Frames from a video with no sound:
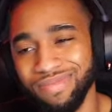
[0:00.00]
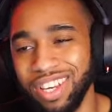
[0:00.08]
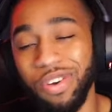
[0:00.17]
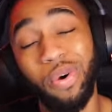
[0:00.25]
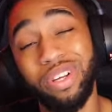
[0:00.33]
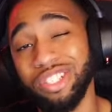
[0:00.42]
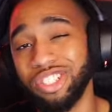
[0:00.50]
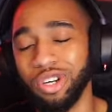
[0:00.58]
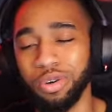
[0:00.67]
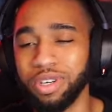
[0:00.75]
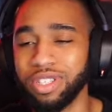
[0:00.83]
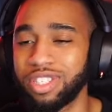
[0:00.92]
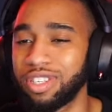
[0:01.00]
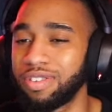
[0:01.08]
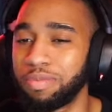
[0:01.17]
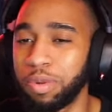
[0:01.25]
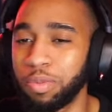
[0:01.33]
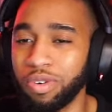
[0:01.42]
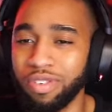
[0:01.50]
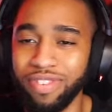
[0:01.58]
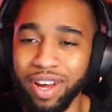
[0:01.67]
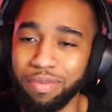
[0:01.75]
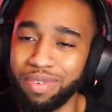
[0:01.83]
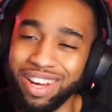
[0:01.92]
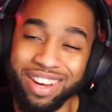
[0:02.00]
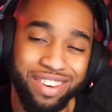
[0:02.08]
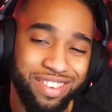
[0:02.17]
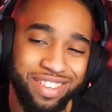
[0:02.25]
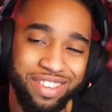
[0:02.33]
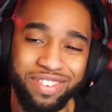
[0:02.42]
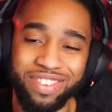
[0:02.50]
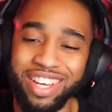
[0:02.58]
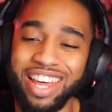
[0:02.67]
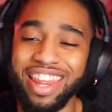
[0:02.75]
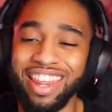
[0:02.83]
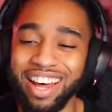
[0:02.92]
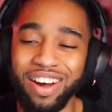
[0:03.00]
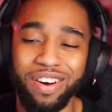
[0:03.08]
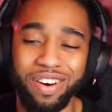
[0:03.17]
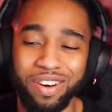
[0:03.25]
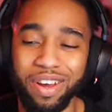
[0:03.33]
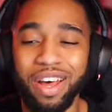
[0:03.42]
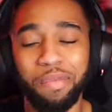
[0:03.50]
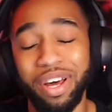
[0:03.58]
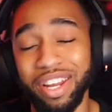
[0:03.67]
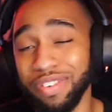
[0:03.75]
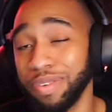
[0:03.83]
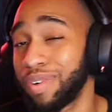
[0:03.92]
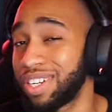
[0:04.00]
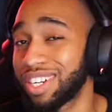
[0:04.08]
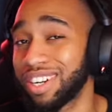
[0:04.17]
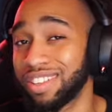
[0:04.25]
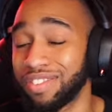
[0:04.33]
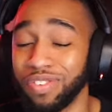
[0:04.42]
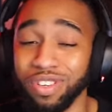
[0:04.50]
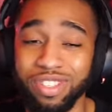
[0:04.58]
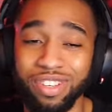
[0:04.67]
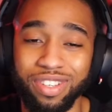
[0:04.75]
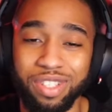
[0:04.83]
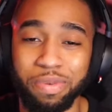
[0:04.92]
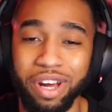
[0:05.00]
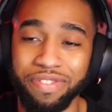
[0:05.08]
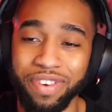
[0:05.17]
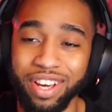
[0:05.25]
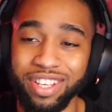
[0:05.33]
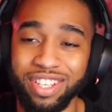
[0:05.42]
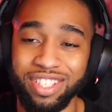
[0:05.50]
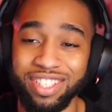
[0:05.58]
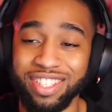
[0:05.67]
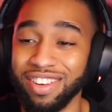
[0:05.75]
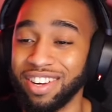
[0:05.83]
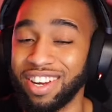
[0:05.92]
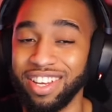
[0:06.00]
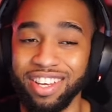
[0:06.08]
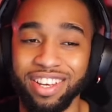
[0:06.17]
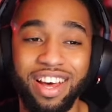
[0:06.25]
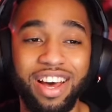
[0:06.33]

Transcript: if I watch the show, I can see it be more vibe. I don't know. I don't really hit it that hard, but I definitely might check out the full song on Spotify because that shit sounds kind of heat.